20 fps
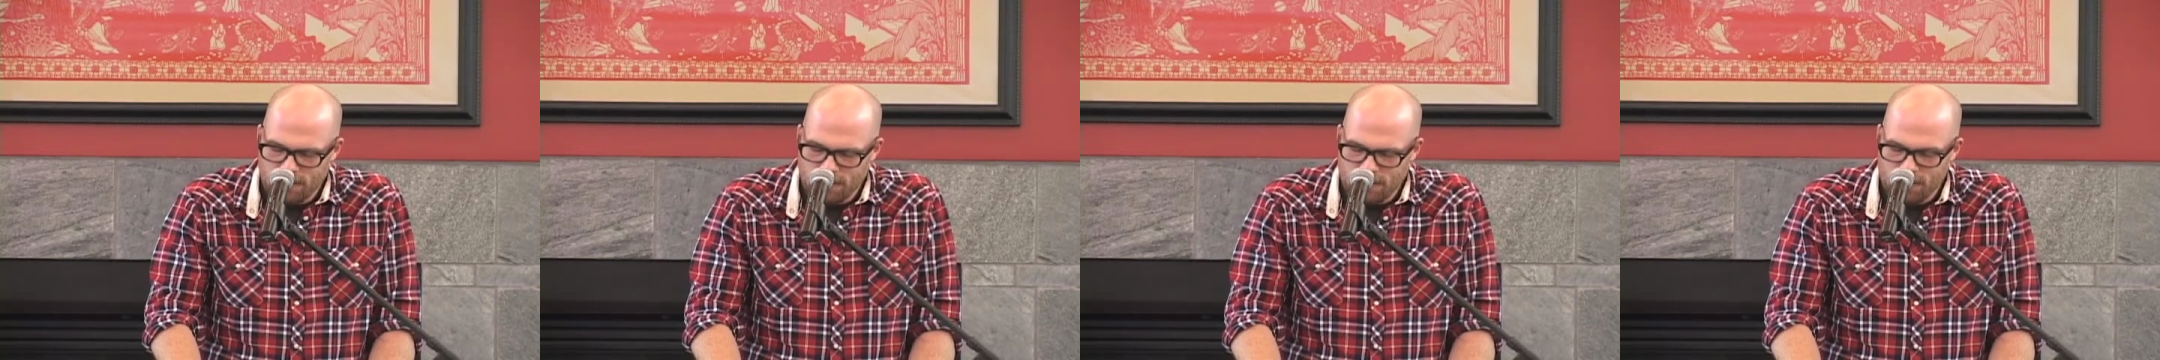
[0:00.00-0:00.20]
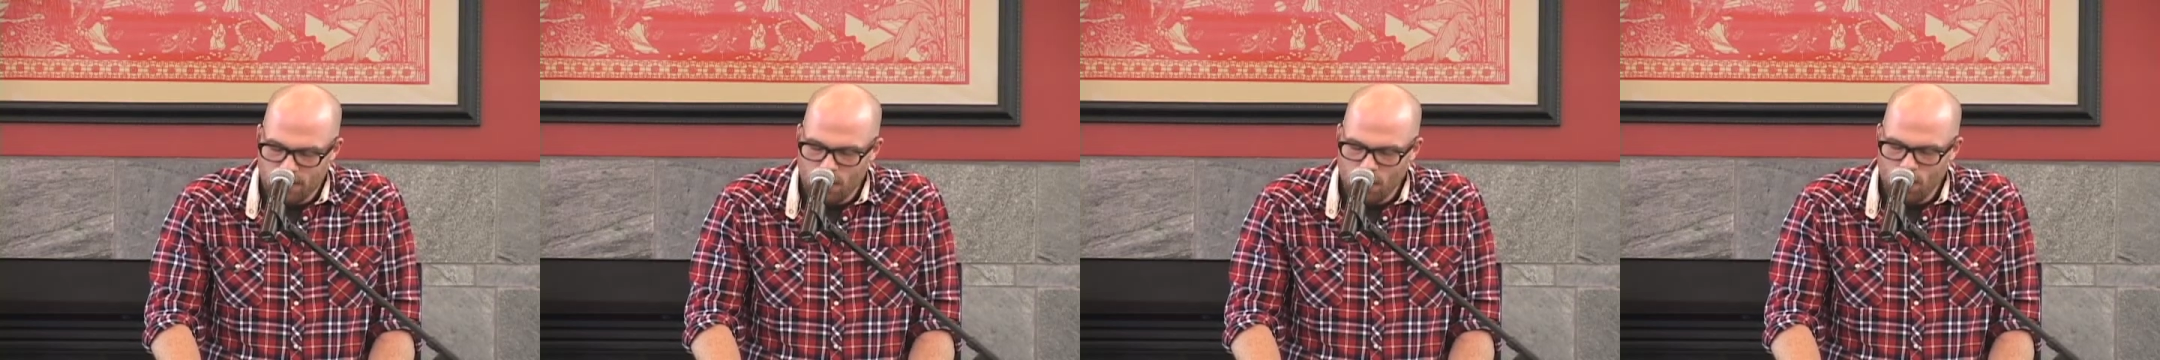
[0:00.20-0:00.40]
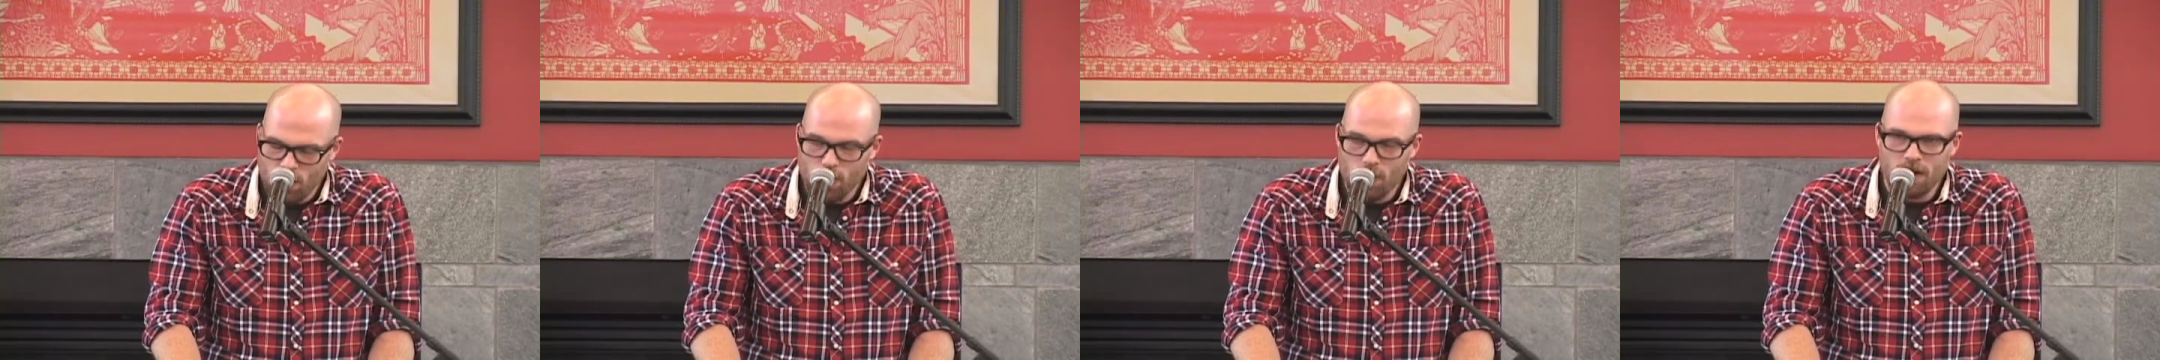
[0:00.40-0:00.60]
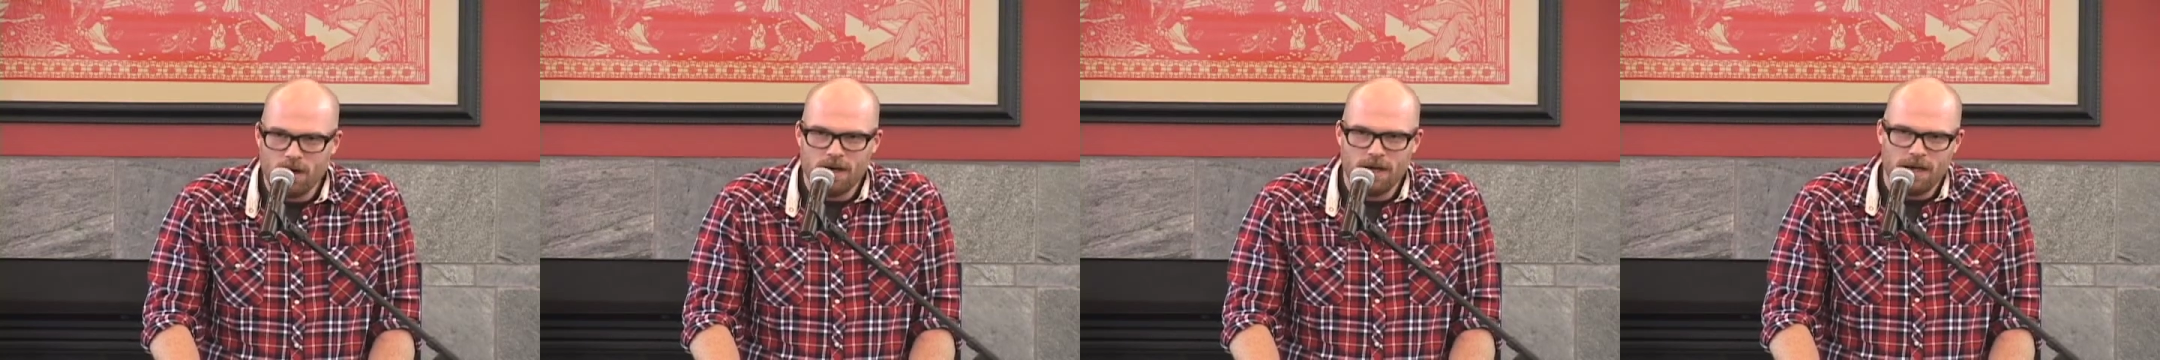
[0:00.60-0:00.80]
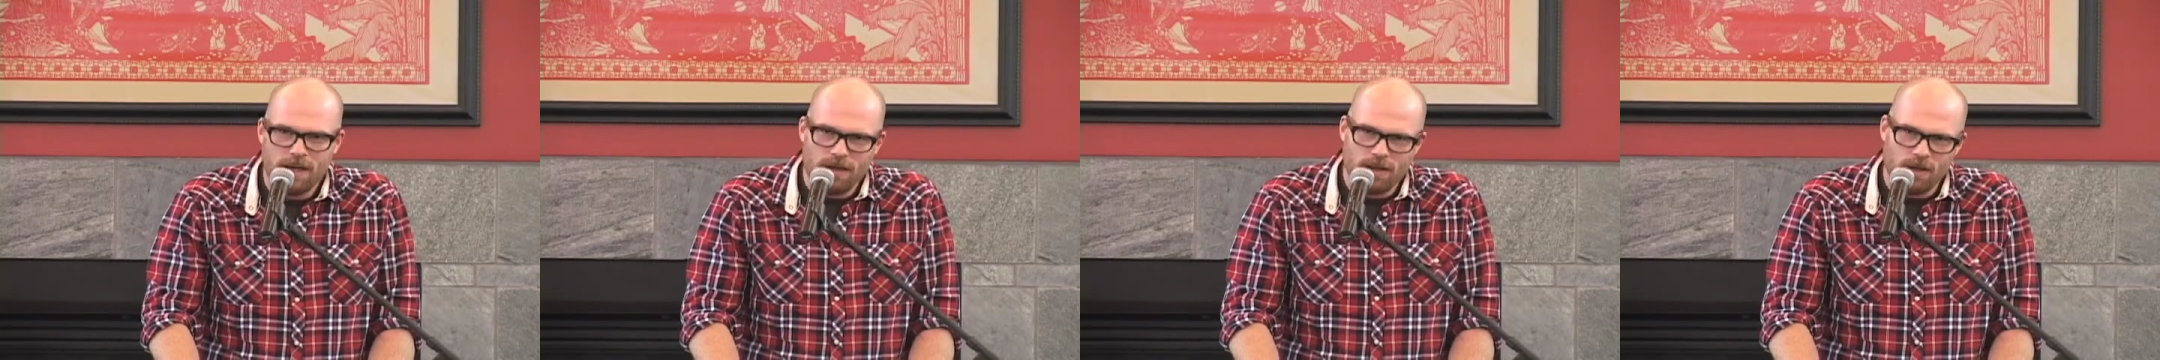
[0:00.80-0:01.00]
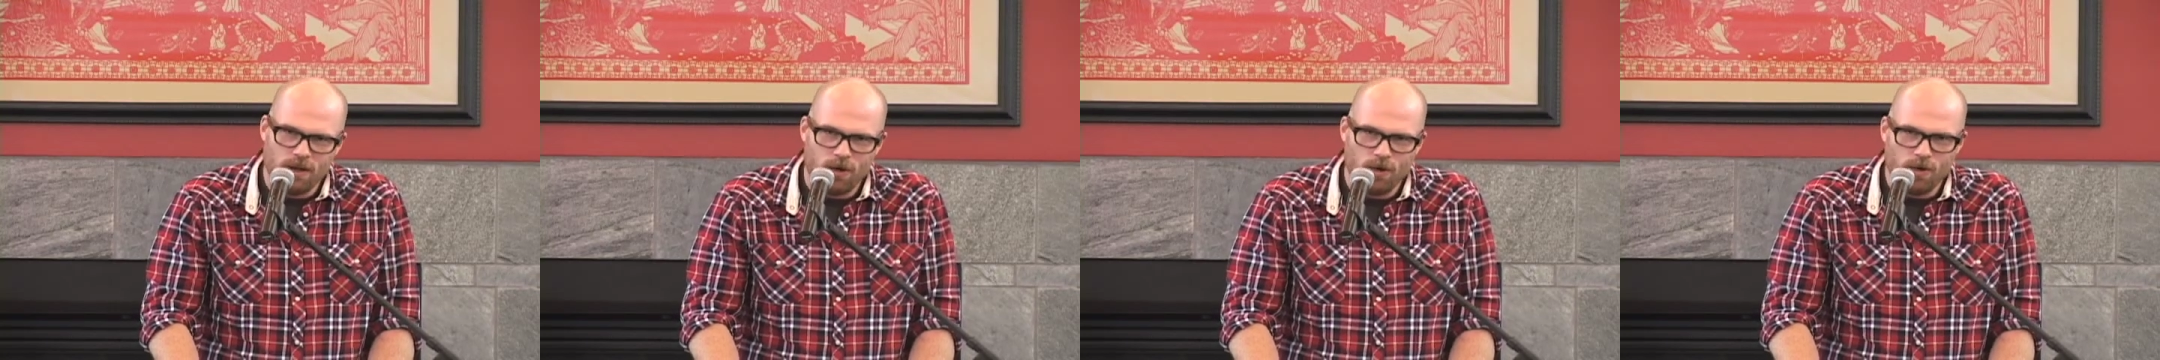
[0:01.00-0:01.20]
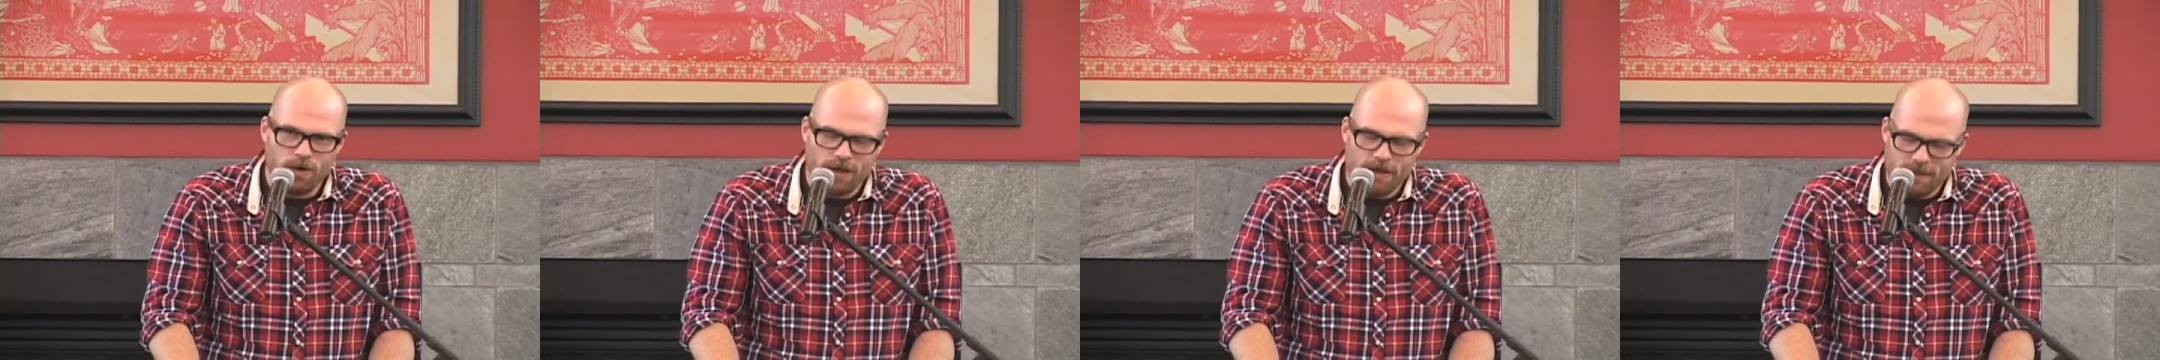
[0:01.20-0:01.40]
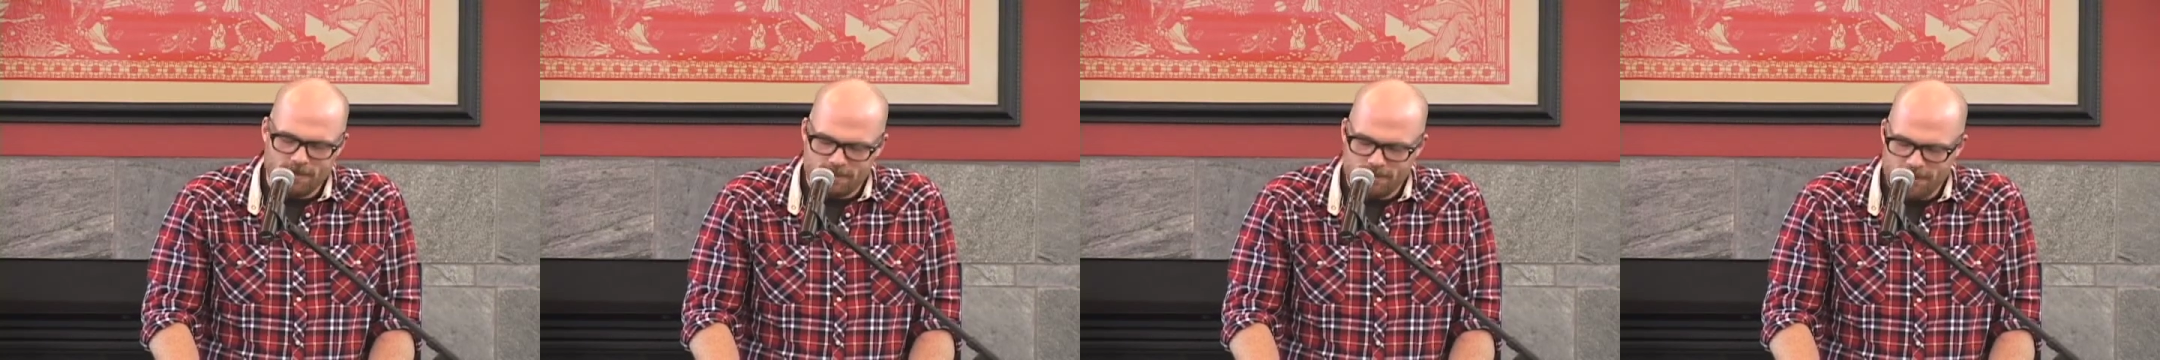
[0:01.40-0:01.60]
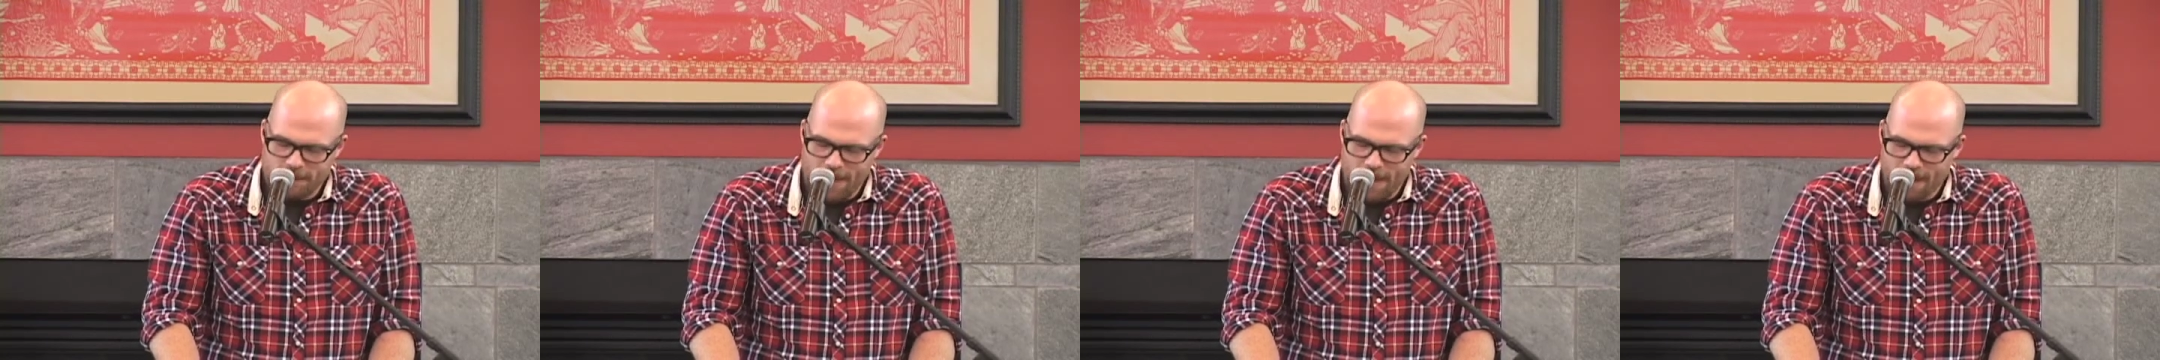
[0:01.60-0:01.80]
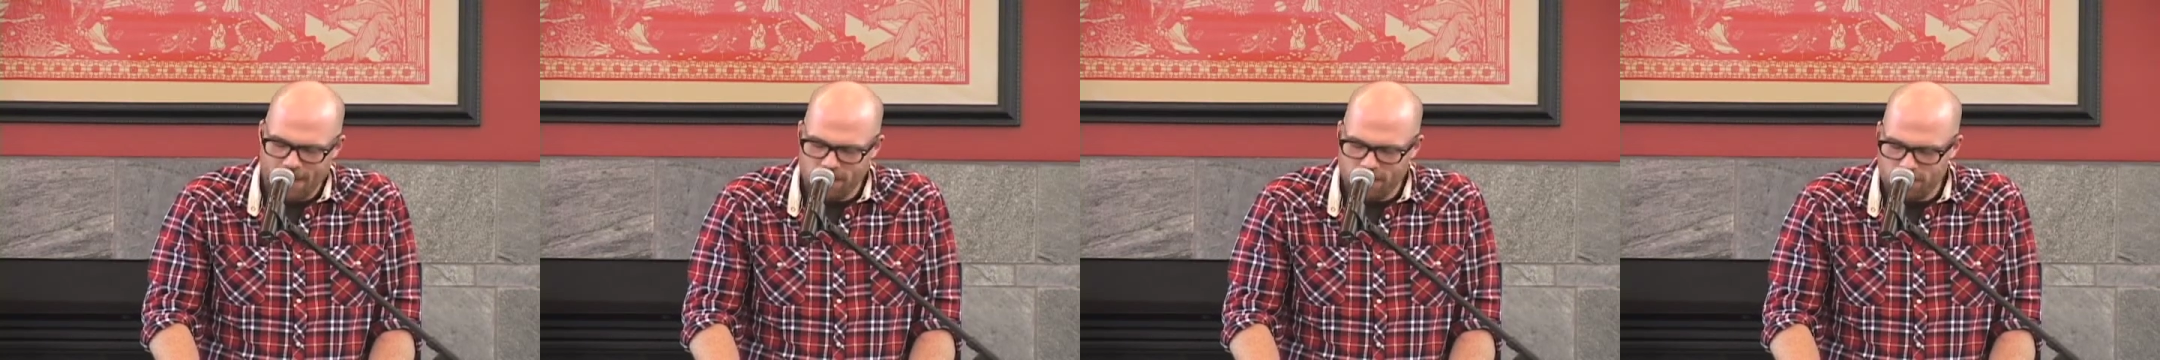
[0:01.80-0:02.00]
No lowering of
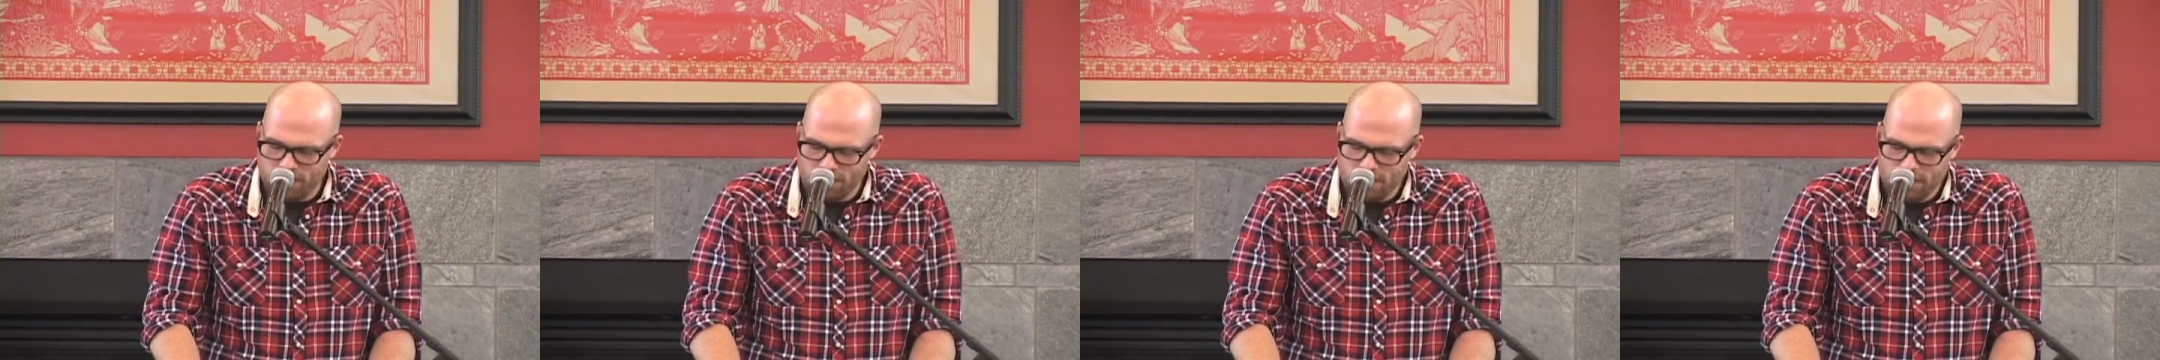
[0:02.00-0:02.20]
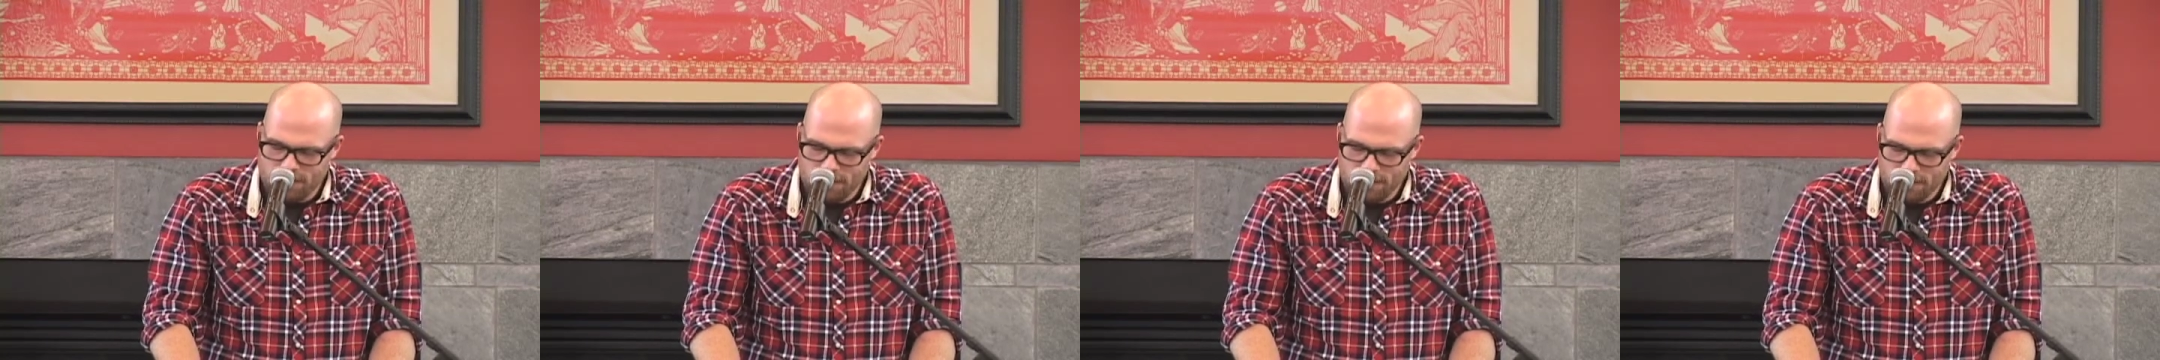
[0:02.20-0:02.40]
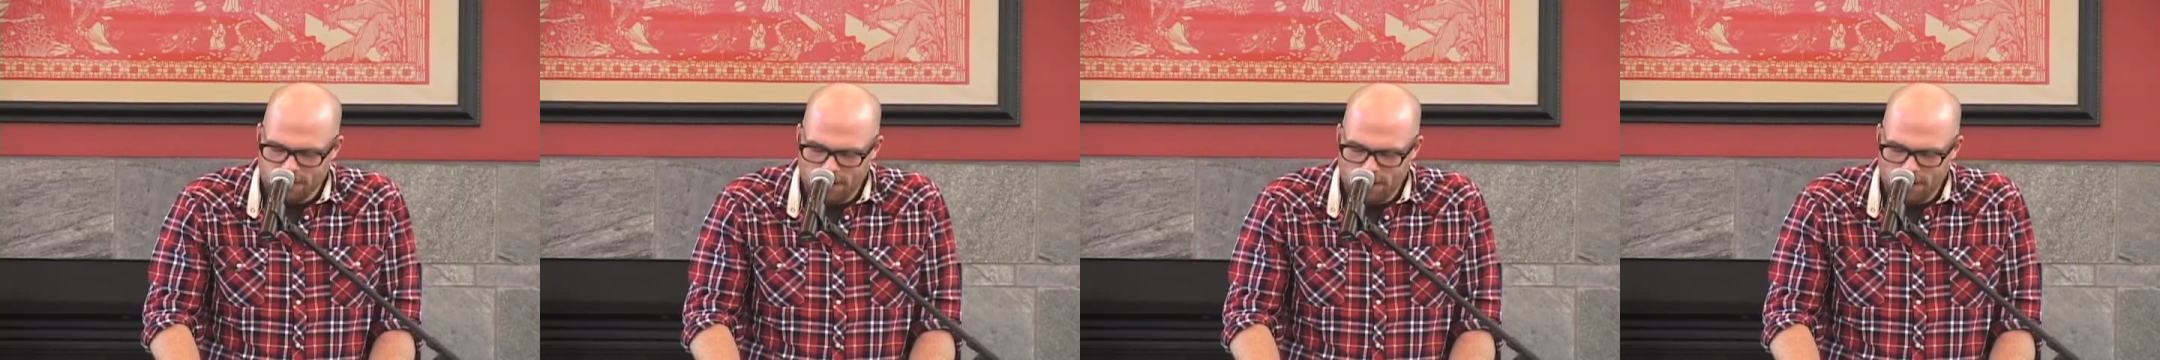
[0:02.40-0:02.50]
standards.